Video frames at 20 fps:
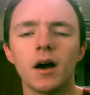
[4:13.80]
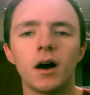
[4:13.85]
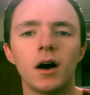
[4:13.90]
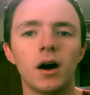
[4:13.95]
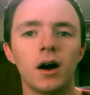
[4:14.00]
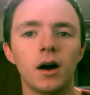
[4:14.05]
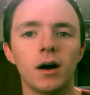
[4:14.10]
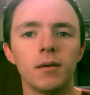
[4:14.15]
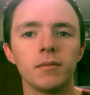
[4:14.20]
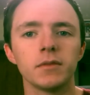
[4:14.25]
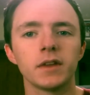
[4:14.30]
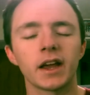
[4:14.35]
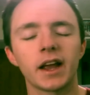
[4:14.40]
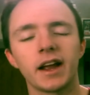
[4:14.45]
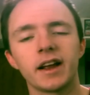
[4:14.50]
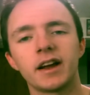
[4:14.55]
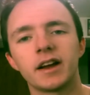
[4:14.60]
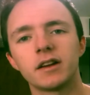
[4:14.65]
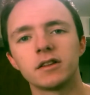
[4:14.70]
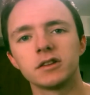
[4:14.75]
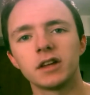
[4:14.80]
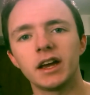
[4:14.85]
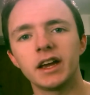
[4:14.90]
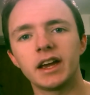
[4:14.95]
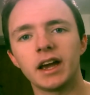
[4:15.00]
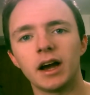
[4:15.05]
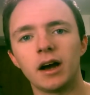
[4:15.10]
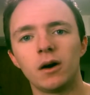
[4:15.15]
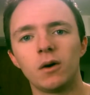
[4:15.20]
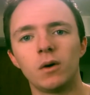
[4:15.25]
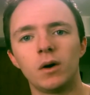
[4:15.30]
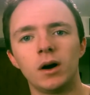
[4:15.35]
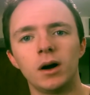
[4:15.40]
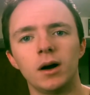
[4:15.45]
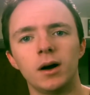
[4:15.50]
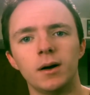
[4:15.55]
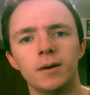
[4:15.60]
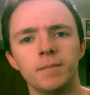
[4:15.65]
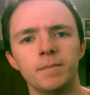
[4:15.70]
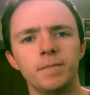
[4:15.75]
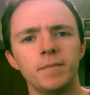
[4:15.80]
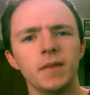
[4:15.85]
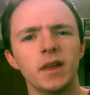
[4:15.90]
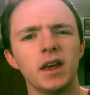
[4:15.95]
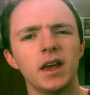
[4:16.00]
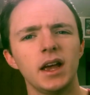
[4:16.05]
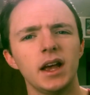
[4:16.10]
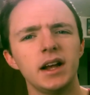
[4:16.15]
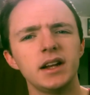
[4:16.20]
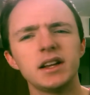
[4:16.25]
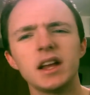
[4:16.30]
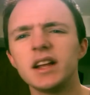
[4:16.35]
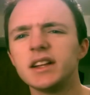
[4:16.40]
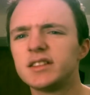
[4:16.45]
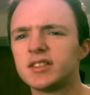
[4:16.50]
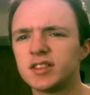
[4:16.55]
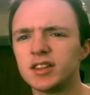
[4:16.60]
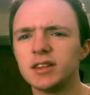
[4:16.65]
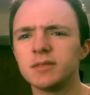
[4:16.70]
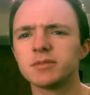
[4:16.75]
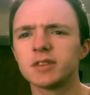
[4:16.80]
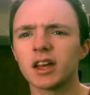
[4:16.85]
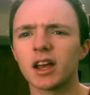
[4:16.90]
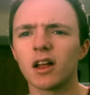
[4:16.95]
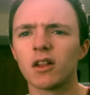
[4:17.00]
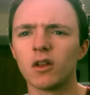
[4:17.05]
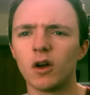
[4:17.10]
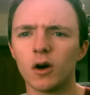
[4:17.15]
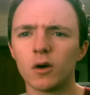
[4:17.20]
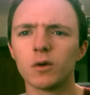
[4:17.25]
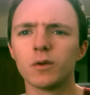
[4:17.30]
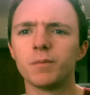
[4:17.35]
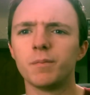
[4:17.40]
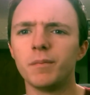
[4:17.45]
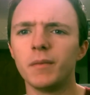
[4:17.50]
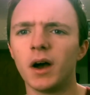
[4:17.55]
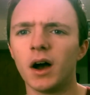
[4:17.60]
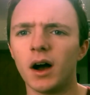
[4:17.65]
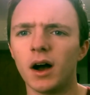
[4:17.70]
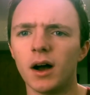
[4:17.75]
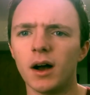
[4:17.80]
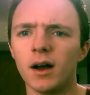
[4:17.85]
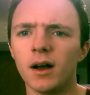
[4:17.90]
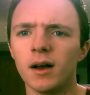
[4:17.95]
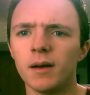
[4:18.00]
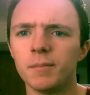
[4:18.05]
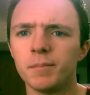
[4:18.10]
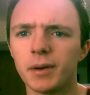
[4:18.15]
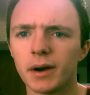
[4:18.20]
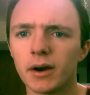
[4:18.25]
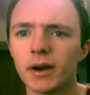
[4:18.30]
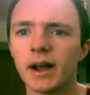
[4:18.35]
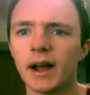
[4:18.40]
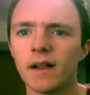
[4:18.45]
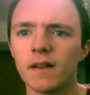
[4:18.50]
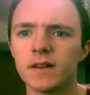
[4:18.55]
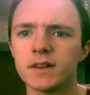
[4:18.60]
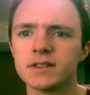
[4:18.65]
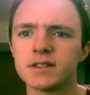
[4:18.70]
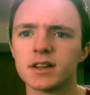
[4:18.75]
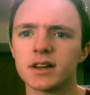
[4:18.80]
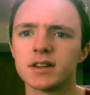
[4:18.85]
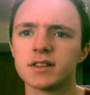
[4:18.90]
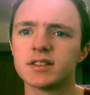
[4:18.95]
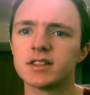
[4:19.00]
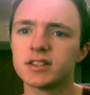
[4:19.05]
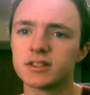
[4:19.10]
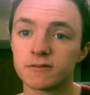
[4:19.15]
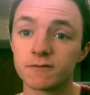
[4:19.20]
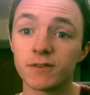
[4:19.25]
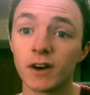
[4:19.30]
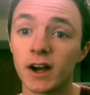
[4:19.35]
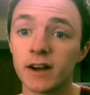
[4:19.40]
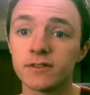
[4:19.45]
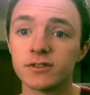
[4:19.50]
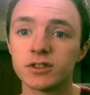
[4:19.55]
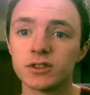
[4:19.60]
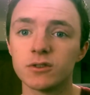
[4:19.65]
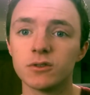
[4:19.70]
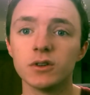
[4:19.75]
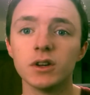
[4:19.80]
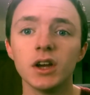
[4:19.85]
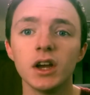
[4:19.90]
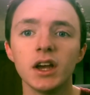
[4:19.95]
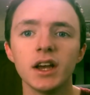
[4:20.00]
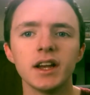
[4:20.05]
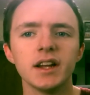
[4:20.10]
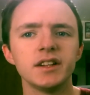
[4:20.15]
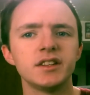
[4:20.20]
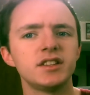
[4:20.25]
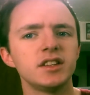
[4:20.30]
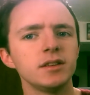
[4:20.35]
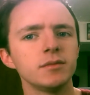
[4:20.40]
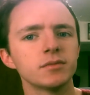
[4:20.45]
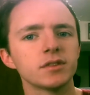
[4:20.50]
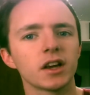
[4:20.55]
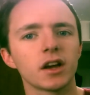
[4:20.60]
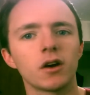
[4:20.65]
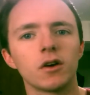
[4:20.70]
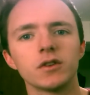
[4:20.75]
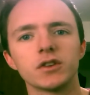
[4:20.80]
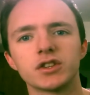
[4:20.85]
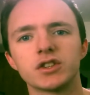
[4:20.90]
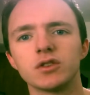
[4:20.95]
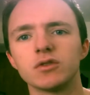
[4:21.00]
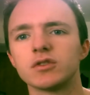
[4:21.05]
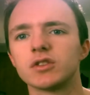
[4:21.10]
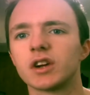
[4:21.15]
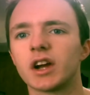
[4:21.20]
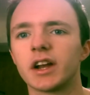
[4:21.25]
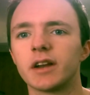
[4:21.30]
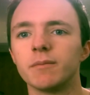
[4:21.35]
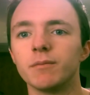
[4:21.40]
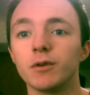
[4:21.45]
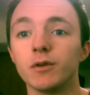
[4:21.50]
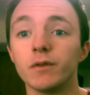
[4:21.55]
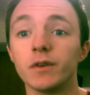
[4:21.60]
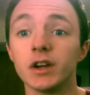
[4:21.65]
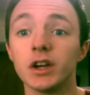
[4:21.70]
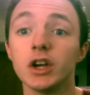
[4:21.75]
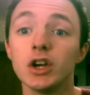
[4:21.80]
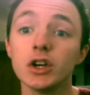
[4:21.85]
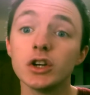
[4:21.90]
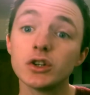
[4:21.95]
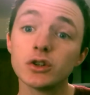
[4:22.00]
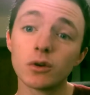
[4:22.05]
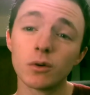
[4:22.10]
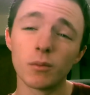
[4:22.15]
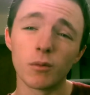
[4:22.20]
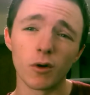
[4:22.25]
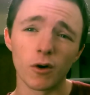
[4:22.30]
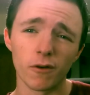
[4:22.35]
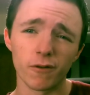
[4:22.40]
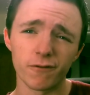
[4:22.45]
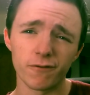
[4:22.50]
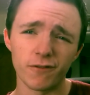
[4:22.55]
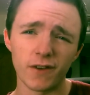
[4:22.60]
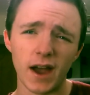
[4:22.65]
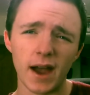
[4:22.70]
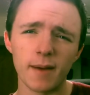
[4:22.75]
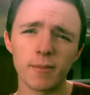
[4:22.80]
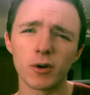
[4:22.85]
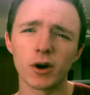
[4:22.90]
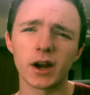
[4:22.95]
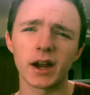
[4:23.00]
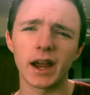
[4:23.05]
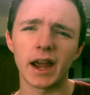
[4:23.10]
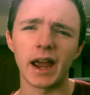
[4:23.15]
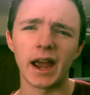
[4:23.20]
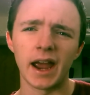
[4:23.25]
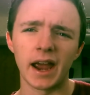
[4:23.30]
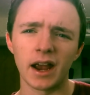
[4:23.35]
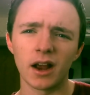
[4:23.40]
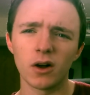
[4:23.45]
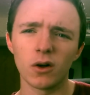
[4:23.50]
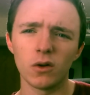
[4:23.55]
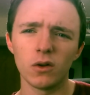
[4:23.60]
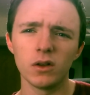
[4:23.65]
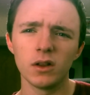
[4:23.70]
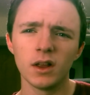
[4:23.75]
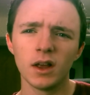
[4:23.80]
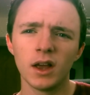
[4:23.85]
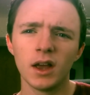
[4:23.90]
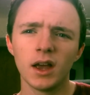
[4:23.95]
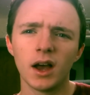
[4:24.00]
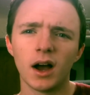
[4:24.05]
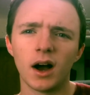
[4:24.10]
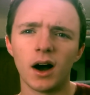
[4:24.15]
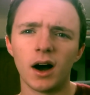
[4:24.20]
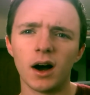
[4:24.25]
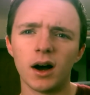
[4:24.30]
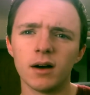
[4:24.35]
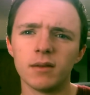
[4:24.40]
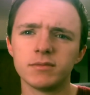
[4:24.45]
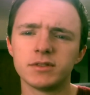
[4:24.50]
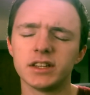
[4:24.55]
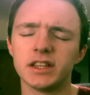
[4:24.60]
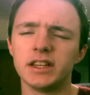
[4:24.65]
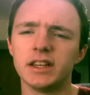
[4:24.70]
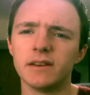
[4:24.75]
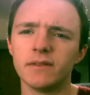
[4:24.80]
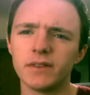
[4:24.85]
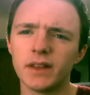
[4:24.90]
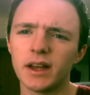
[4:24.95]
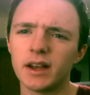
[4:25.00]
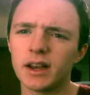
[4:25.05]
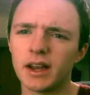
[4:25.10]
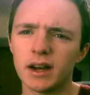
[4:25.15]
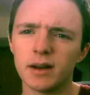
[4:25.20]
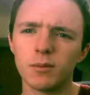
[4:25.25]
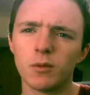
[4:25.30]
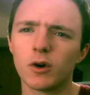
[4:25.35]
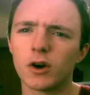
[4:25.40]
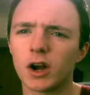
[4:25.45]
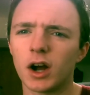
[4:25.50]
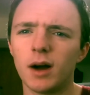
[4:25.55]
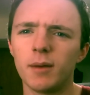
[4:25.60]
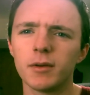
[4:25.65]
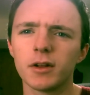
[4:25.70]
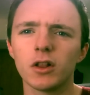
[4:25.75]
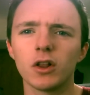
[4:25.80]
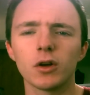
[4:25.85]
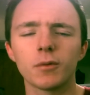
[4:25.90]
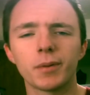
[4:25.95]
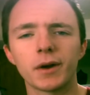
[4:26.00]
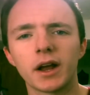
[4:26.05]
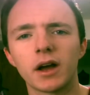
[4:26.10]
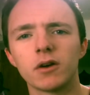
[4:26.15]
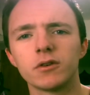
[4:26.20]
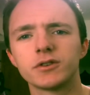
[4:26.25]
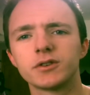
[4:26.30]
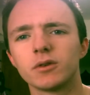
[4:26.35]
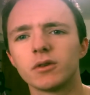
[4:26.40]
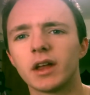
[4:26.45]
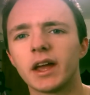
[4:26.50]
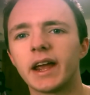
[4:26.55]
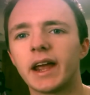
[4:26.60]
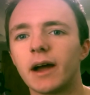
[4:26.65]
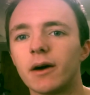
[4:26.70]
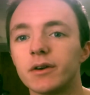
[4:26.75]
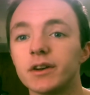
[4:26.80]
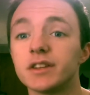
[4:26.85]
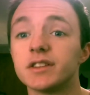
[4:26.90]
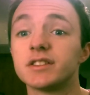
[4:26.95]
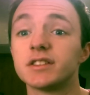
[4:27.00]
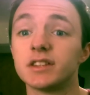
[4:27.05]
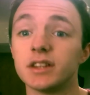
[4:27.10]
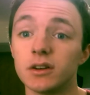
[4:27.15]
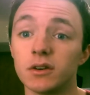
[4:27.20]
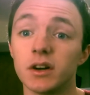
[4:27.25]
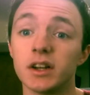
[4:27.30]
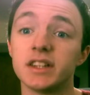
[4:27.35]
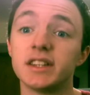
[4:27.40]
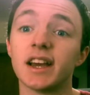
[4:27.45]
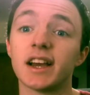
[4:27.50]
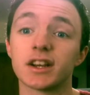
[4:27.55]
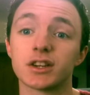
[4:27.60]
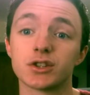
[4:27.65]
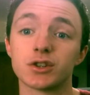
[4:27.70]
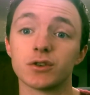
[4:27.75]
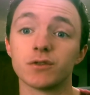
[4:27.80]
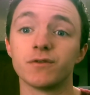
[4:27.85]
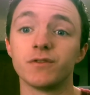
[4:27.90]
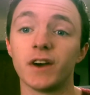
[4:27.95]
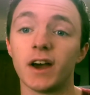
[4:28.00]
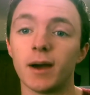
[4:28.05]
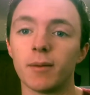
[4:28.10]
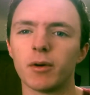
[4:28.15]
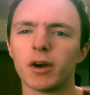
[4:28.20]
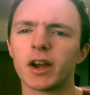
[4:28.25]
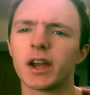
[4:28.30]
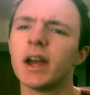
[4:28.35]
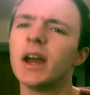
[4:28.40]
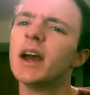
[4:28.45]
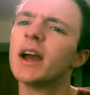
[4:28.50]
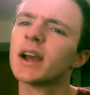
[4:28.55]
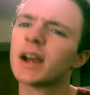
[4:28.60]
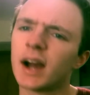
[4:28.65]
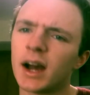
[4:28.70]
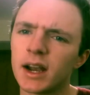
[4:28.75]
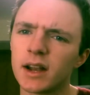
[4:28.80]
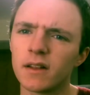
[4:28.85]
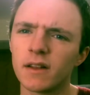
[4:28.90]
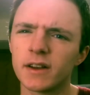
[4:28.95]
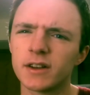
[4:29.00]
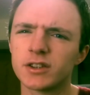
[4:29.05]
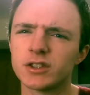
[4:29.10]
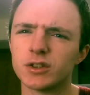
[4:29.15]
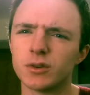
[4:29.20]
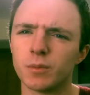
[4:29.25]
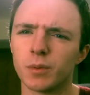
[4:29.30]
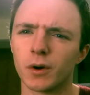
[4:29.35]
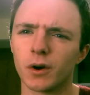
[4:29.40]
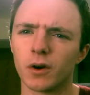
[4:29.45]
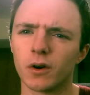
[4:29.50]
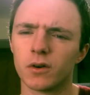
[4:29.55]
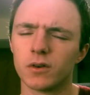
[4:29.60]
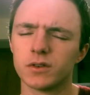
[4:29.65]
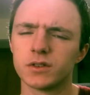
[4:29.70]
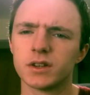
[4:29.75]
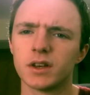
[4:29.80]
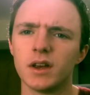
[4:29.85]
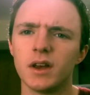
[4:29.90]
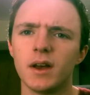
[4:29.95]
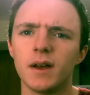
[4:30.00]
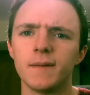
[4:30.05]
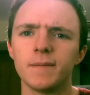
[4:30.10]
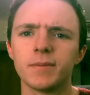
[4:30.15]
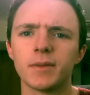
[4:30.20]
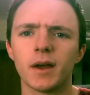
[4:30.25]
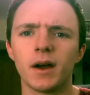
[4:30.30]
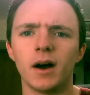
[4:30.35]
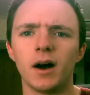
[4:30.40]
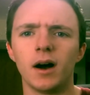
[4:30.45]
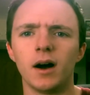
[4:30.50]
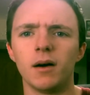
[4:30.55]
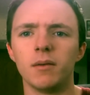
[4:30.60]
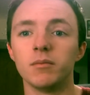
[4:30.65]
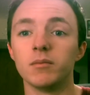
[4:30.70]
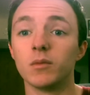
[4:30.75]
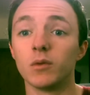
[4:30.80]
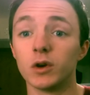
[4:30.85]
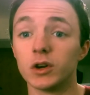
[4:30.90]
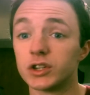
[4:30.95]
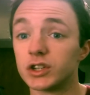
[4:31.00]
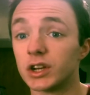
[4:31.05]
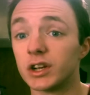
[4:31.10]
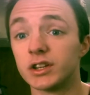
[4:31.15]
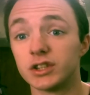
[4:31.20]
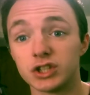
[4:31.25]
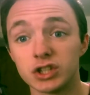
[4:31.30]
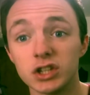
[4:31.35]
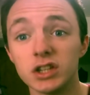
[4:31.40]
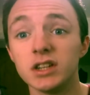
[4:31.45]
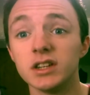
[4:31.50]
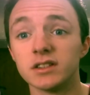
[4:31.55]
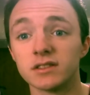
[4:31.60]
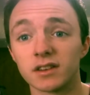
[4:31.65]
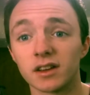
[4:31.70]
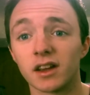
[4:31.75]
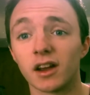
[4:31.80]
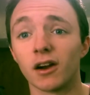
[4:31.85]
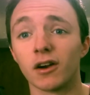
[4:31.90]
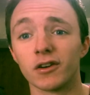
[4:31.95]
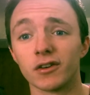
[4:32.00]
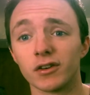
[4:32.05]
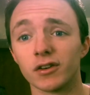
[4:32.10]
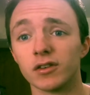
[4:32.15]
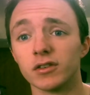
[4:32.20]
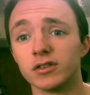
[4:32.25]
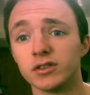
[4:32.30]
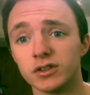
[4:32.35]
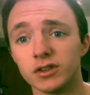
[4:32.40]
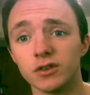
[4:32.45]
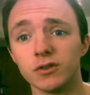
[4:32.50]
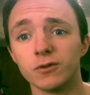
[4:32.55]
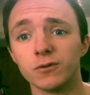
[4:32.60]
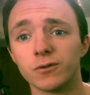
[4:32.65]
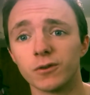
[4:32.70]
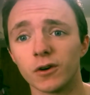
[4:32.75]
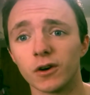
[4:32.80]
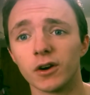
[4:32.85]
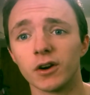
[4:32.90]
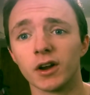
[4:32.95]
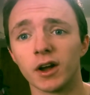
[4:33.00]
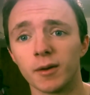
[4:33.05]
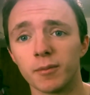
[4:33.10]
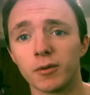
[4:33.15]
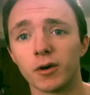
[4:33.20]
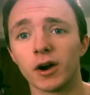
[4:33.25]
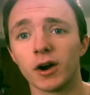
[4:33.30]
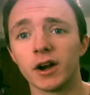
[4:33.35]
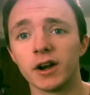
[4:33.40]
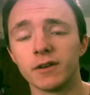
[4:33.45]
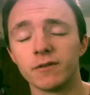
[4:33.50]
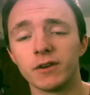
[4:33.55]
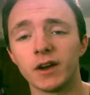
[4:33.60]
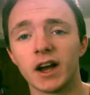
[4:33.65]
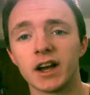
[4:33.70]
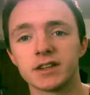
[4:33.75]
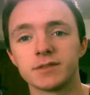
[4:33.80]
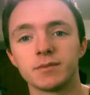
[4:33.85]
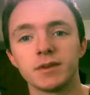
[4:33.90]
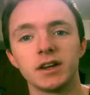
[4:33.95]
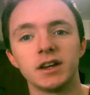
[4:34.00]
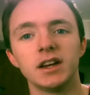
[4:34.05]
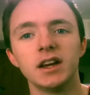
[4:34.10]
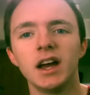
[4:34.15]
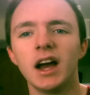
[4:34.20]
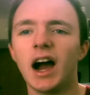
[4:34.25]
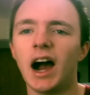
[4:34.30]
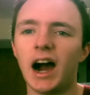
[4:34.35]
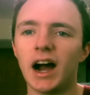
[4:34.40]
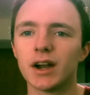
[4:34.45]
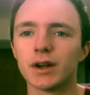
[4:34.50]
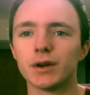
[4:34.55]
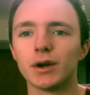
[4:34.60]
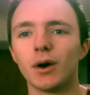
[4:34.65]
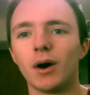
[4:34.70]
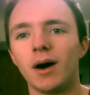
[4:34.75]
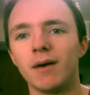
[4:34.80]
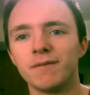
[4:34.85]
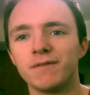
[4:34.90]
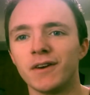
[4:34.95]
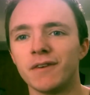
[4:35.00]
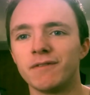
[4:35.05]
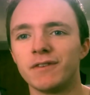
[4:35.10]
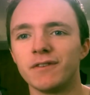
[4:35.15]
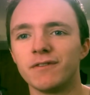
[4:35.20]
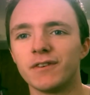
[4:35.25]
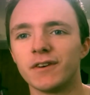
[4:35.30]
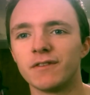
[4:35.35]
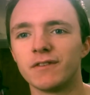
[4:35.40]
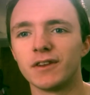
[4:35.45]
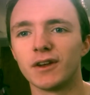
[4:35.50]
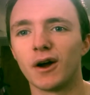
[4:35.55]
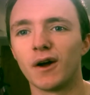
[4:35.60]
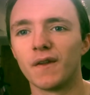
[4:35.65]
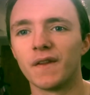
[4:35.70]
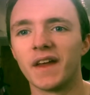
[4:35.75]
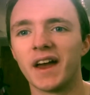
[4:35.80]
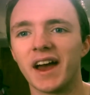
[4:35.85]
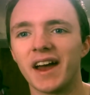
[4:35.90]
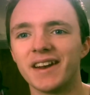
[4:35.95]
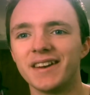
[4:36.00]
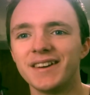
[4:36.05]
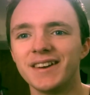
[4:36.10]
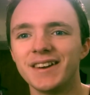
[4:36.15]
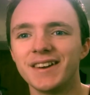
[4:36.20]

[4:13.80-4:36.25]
Like, I kind of like how, It seems like along with Barry Allen's season 5 suit, it seems like all the suits are kind of moving to a more fabric angle to give that kind of more comic look, but I also like how it is still a textured fabric, kind of like Supergirl's, which she is a character due for an upgrade if you ask me. I don't know, I'm 50-50 on that.